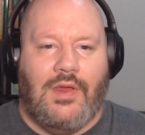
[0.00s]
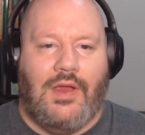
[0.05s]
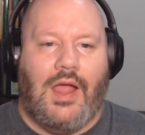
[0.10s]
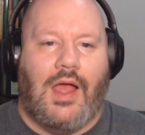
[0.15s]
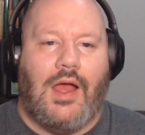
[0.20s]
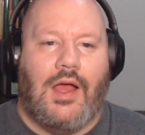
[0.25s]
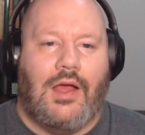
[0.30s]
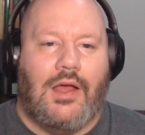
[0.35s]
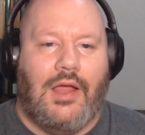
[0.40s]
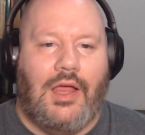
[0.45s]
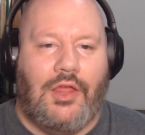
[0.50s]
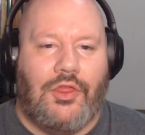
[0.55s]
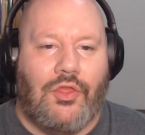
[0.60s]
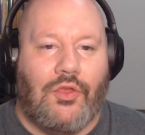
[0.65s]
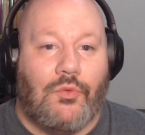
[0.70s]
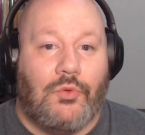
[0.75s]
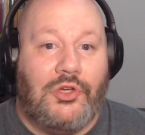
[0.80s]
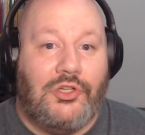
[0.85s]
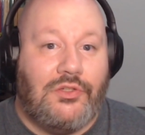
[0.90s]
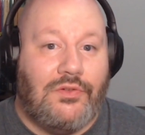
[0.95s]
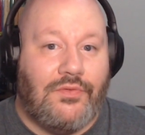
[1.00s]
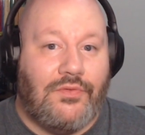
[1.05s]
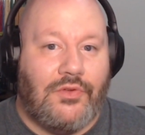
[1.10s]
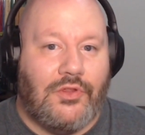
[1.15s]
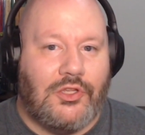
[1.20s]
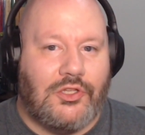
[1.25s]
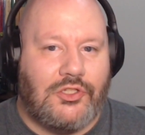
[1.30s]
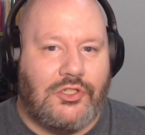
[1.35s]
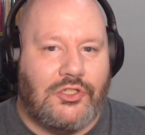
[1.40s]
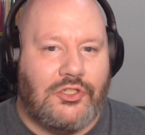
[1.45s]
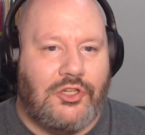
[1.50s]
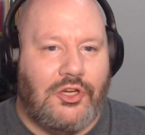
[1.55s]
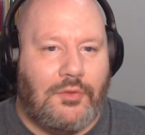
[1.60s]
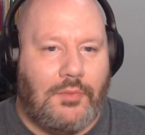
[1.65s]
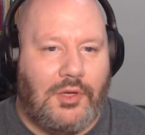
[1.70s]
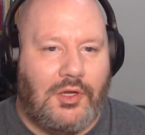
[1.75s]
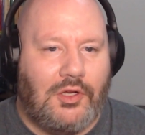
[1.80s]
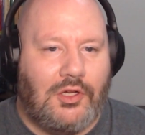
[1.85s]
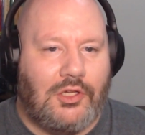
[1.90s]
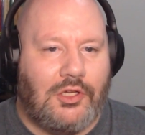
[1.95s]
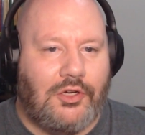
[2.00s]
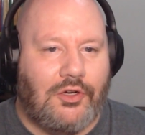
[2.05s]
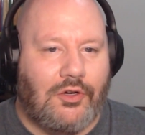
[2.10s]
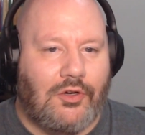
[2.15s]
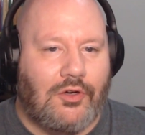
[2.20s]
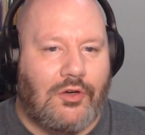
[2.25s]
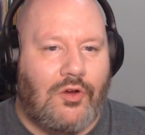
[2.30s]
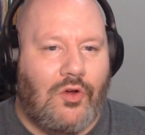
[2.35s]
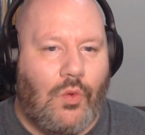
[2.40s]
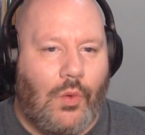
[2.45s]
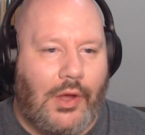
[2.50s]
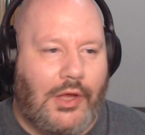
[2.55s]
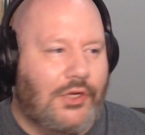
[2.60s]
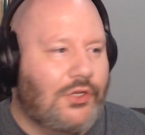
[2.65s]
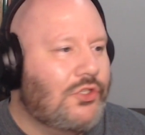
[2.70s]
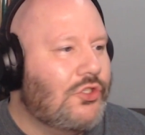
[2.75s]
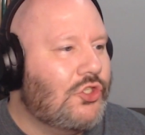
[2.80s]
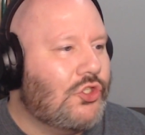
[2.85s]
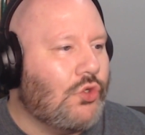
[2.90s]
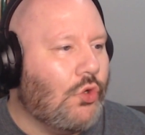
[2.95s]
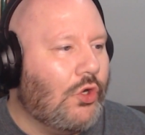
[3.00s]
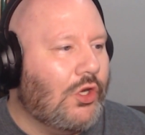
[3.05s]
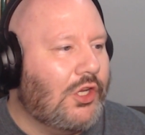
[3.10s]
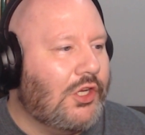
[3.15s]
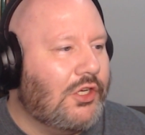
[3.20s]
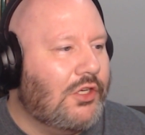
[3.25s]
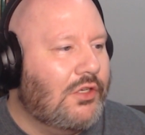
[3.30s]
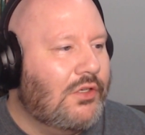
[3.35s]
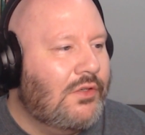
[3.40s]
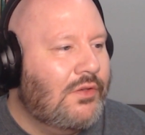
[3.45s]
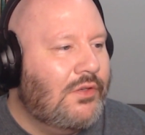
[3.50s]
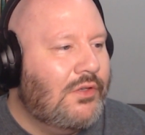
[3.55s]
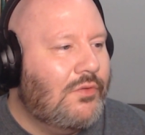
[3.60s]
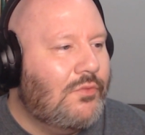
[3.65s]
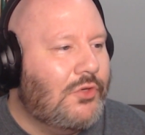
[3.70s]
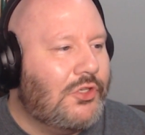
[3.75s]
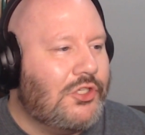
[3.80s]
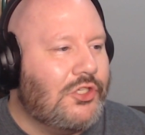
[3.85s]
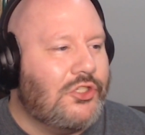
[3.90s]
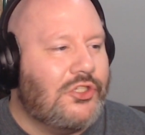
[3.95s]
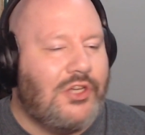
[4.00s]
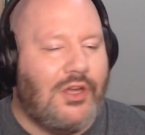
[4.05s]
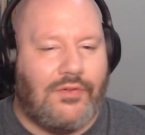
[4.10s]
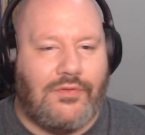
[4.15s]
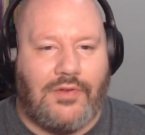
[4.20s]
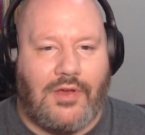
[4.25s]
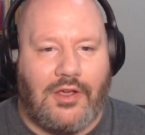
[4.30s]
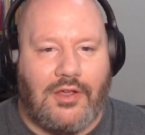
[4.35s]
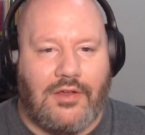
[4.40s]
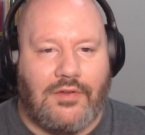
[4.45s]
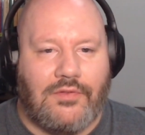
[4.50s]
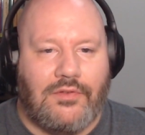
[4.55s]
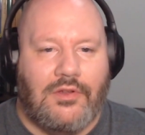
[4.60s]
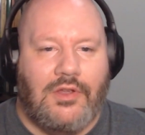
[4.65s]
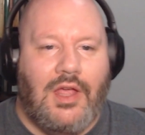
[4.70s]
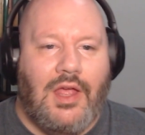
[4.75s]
And the reason for this is going to be clear quite shortly, which is step 5.